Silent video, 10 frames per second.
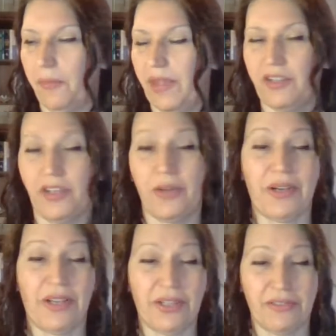and know
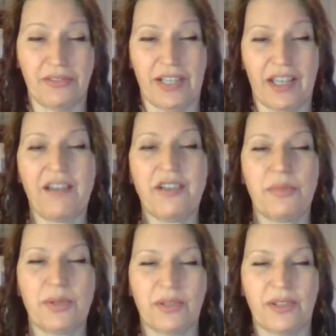what I know for now
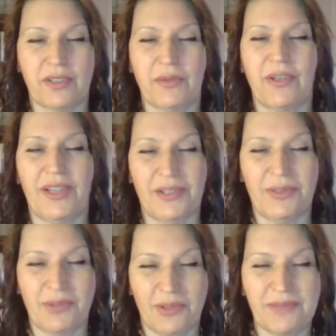and build on it when I
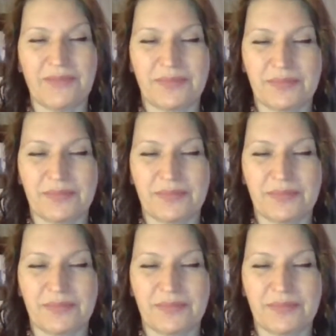know more.